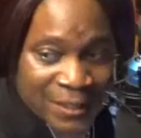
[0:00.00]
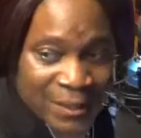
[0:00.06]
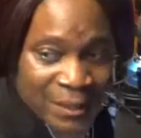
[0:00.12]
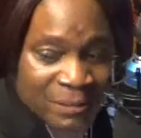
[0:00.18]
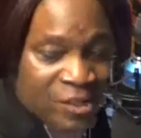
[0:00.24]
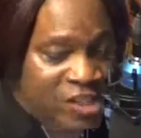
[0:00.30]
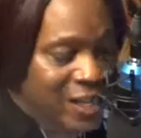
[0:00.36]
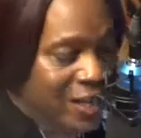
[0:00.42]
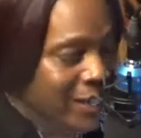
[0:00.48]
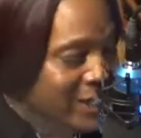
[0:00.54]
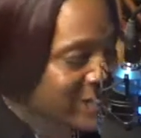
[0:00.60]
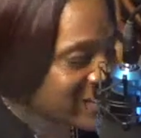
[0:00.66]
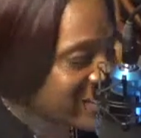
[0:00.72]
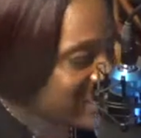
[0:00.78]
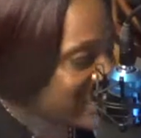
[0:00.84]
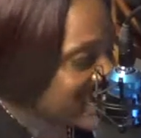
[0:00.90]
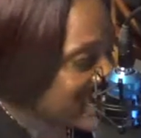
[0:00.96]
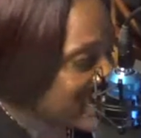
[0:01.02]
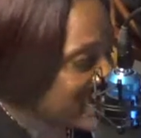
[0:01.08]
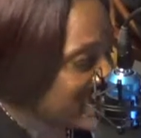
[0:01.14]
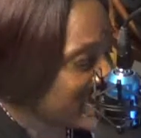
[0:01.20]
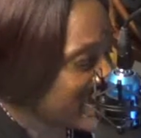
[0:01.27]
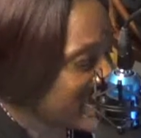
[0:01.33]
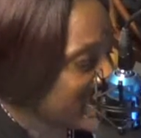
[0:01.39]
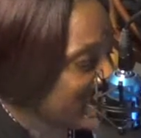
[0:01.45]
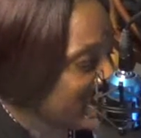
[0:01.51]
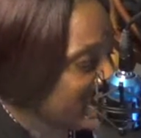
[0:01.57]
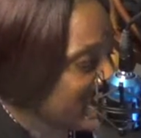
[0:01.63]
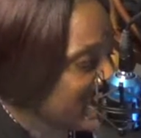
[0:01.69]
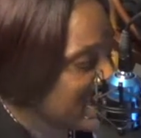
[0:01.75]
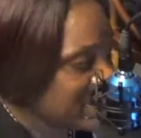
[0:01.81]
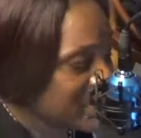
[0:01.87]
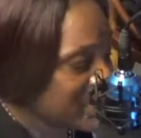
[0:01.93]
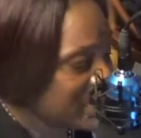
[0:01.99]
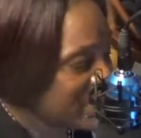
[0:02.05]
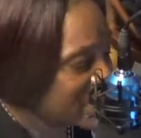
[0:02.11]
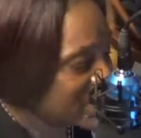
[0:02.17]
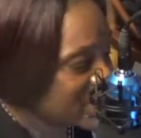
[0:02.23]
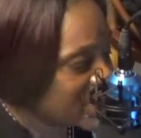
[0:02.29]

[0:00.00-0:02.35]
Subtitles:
Them charlatans on there, them people is